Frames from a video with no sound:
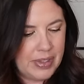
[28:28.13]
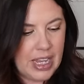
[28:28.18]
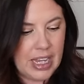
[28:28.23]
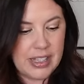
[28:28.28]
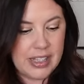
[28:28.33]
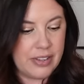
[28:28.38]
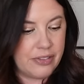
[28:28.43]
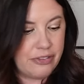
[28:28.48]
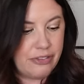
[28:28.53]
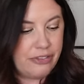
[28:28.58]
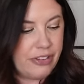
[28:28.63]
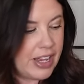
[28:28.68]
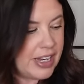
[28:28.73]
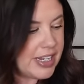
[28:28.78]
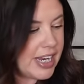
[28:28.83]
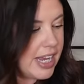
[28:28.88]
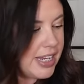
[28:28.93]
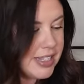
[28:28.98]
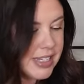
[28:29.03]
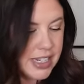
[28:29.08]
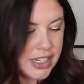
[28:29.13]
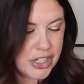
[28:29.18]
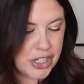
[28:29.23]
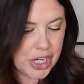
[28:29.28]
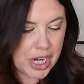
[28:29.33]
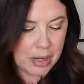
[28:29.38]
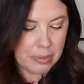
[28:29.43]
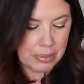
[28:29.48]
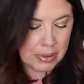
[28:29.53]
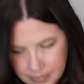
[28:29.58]
It's in fantastic
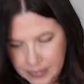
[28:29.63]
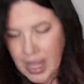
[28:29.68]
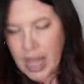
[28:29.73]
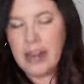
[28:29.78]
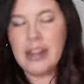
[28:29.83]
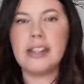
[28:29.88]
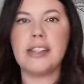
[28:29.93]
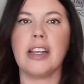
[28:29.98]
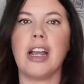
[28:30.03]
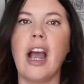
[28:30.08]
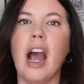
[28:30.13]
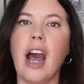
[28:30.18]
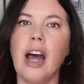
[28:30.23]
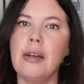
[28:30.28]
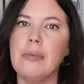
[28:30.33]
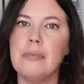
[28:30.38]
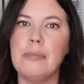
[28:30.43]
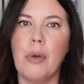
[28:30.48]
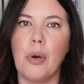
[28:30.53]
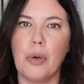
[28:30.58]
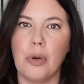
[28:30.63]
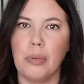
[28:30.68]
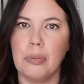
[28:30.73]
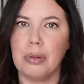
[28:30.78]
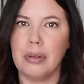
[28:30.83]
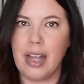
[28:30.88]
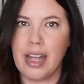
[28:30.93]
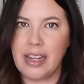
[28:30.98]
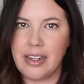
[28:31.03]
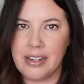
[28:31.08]
shape. Yeah, it's a cotton modal
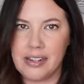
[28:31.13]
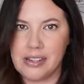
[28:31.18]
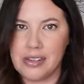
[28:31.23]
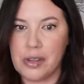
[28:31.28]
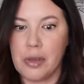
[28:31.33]
blend,